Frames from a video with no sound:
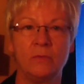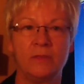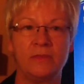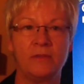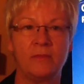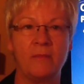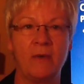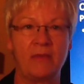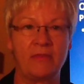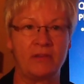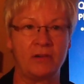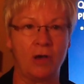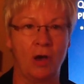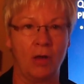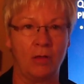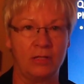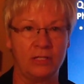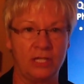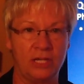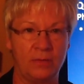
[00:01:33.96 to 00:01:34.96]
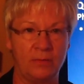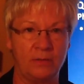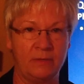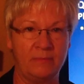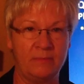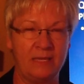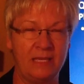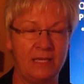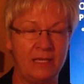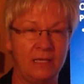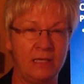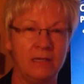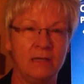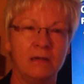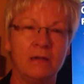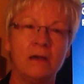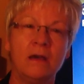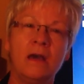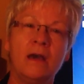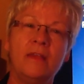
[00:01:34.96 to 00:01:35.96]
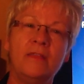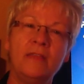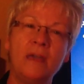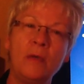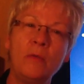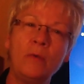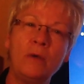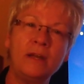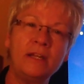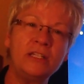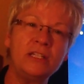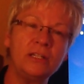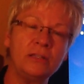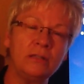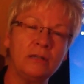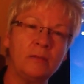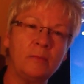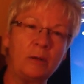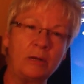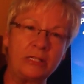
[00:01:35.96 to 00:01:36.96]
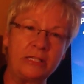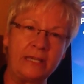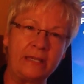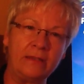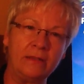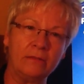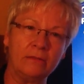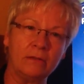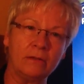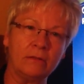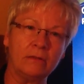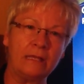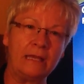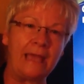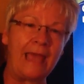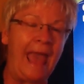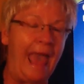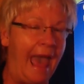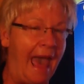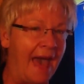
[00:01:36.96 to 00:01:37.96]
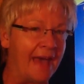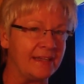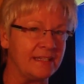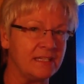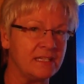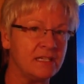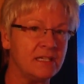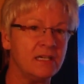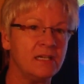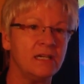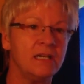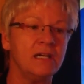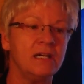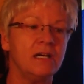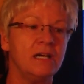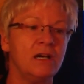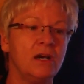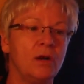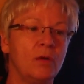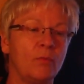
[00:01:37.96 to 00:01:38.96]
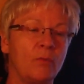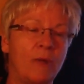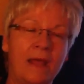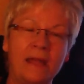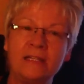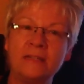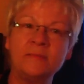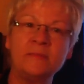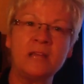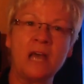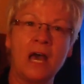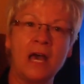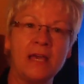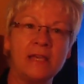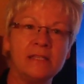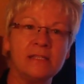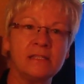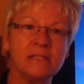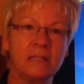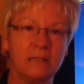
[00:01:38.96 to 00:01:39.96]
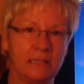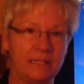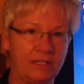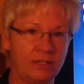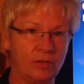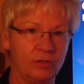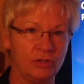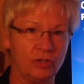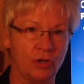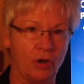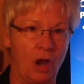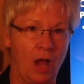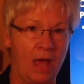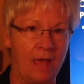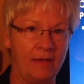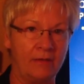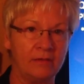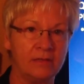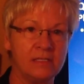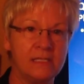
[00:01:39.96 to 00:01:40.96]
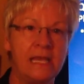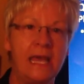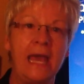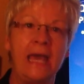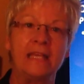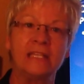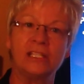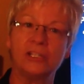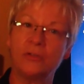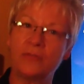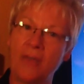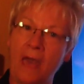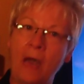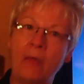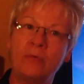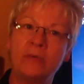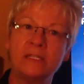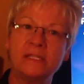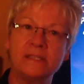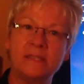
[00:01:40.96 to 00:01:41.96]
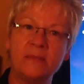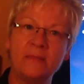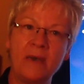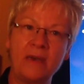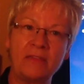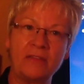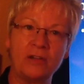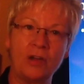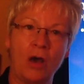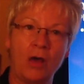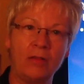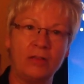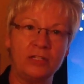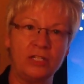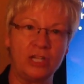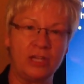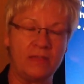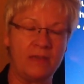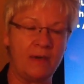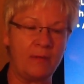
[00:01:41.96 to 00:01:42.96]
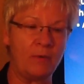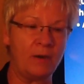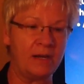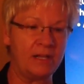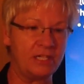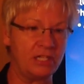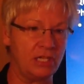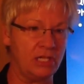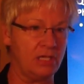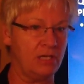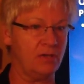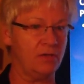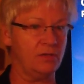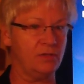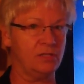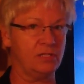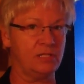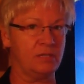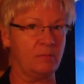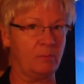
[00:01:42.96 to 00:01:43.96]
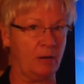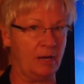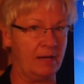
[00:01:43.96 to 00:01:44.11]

what their methodology would be. They wanted to look particularly at randomized clinical trials, and so that was the methodology they wanted to use to